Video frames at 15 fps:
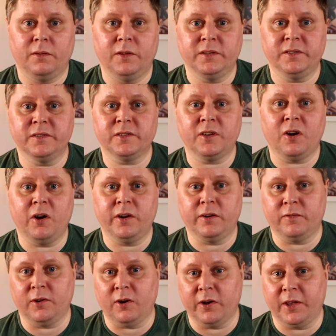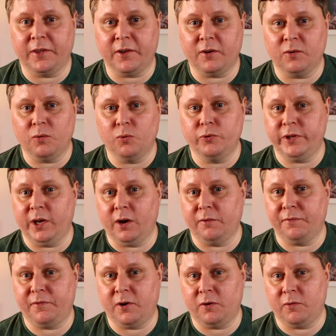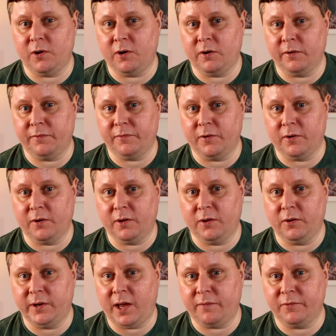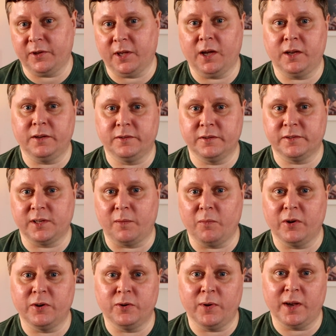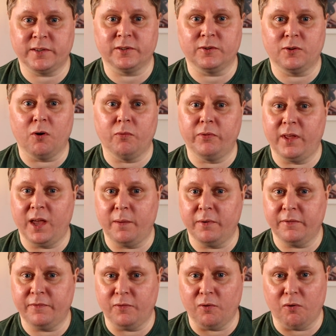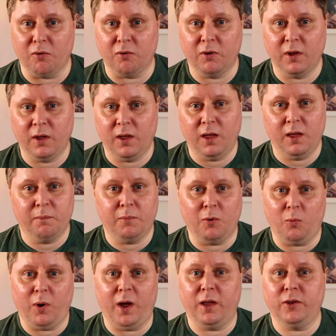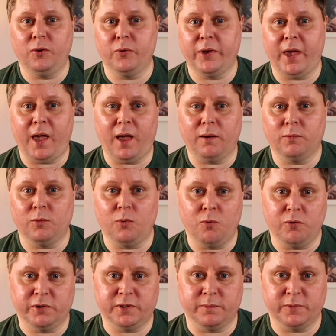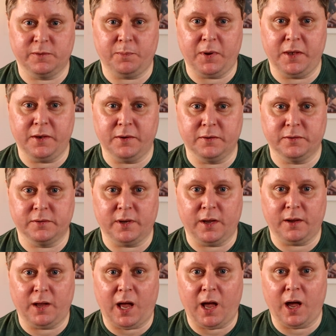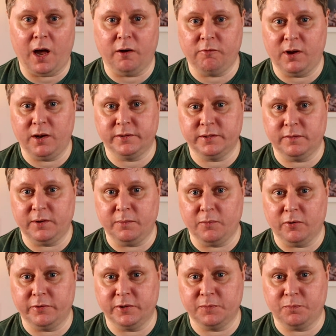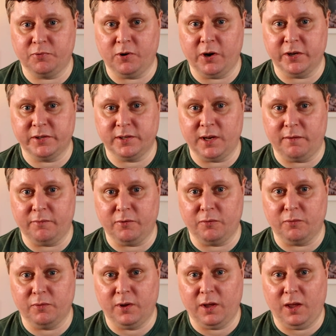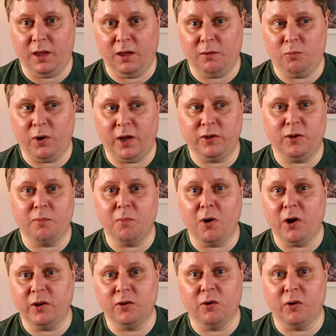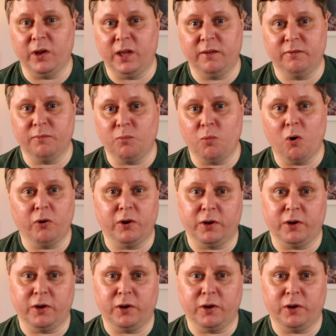This is kind of like audiophile hi-fi you'd advocate to someone who hasn't gone there before, but where you get awesome speakers at a relatively modest price level, where you might not even want